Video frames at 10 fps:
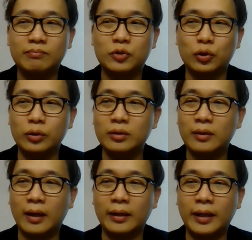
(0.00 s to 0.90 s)
soon,
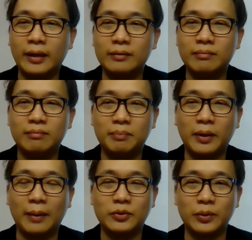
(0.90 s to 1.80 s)
and then
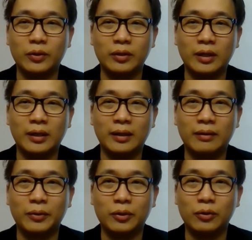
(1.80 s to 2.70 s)
perhaps we could
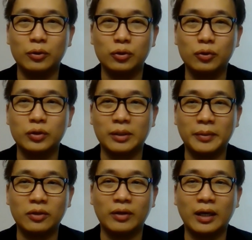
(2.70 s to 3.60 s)
also do
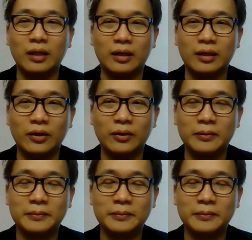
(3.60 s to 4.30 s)
something together, you know.